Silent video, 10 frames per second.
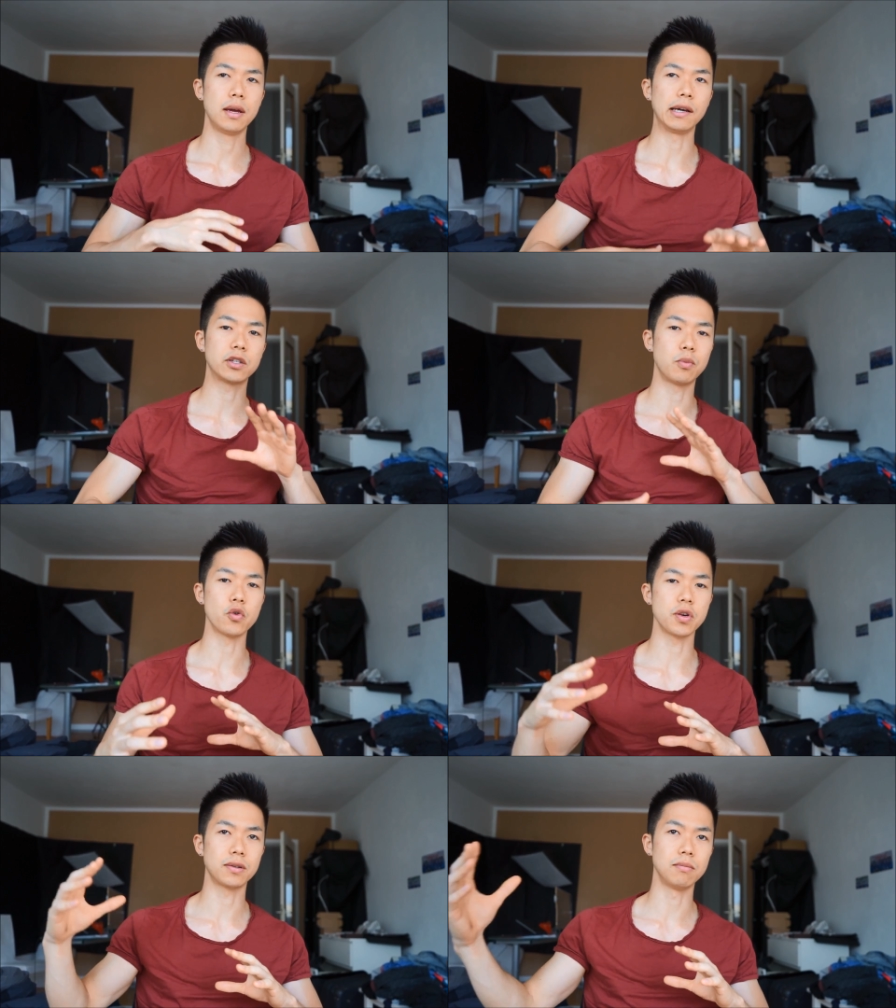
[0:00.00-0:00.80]

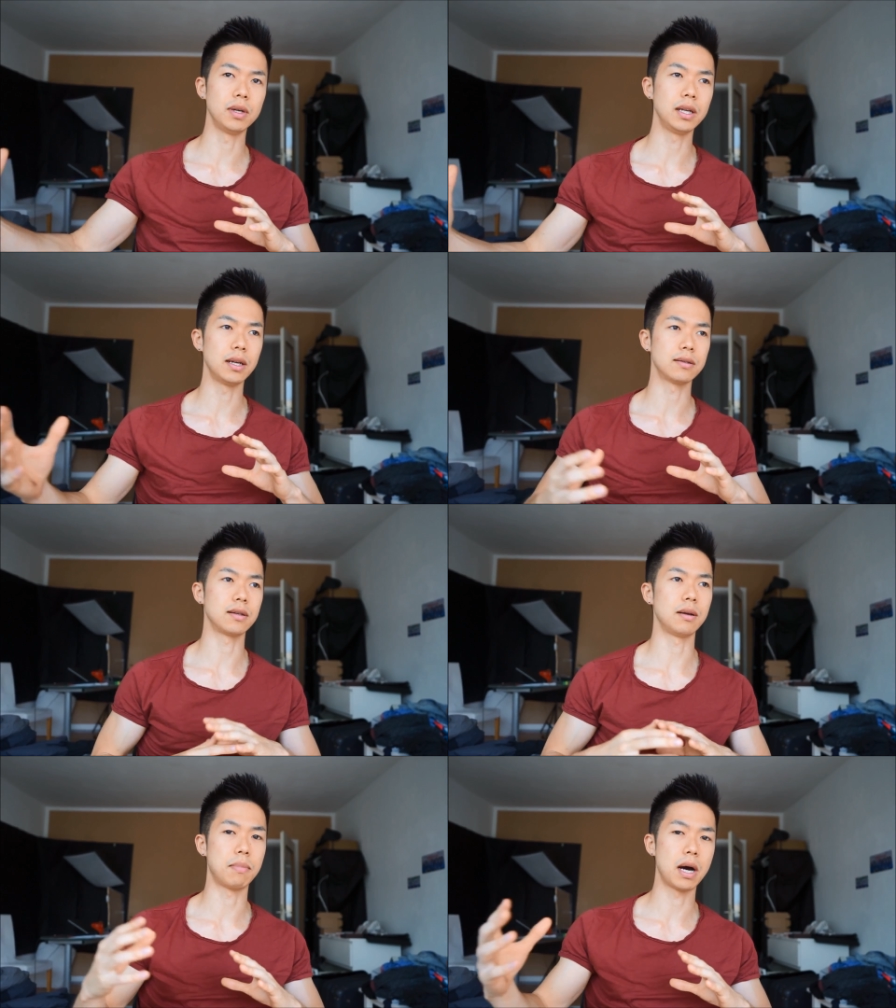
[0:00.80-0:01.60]
exposure to medias
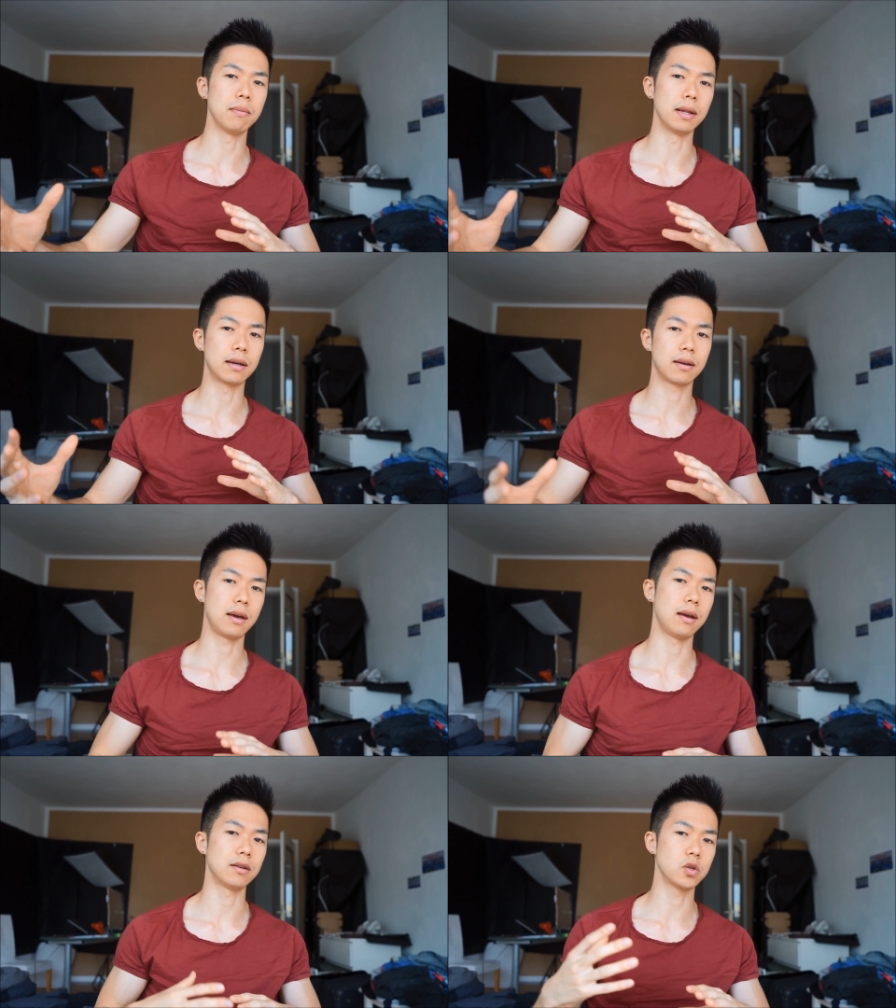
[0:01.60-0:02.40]
and the public
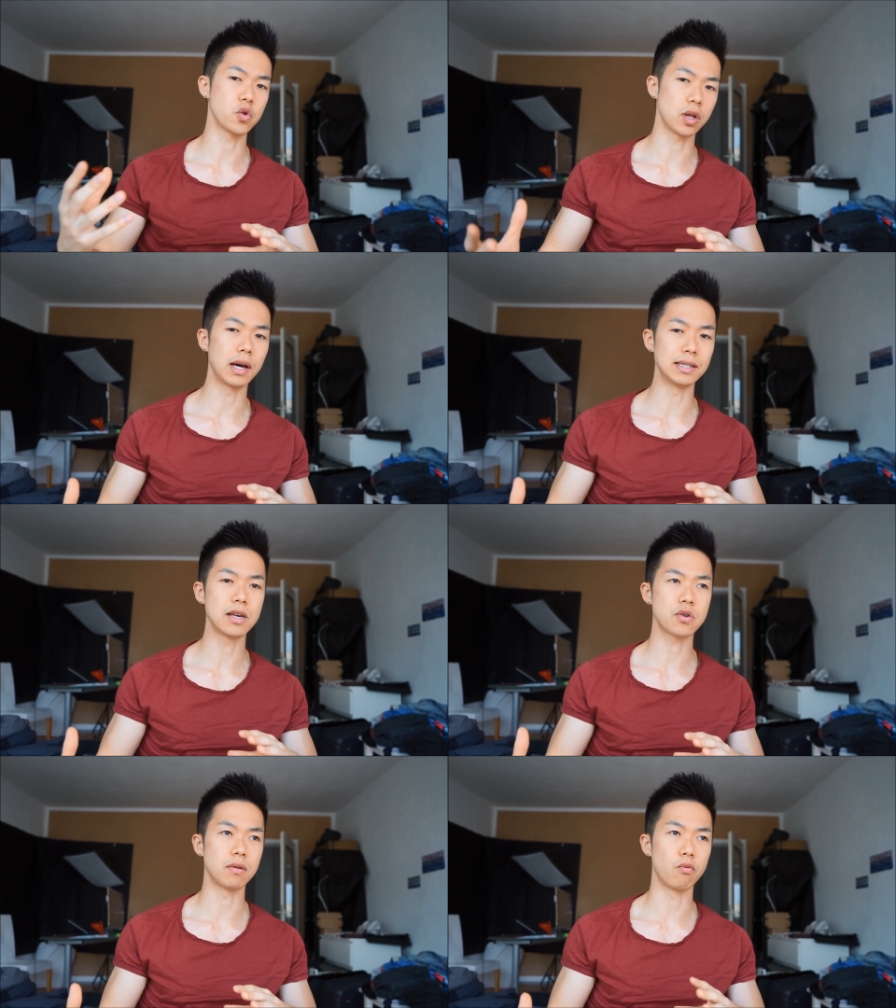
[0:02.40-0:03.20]
and
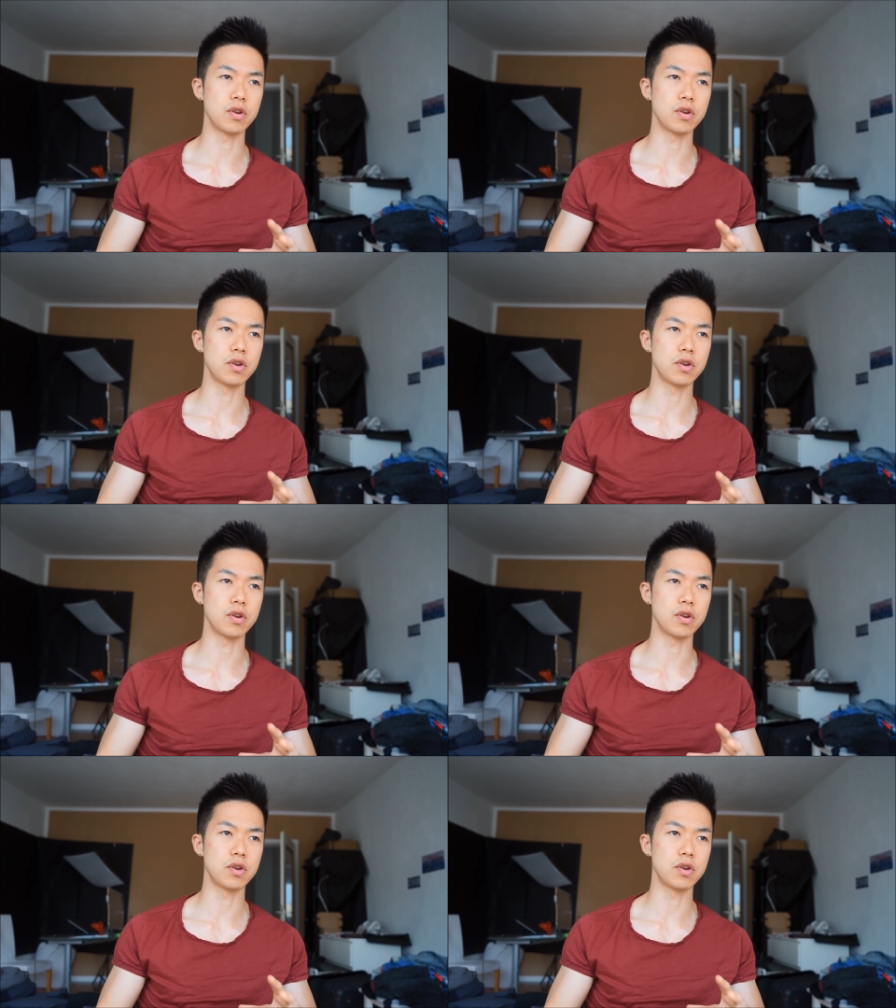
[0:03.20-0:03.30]
socialization,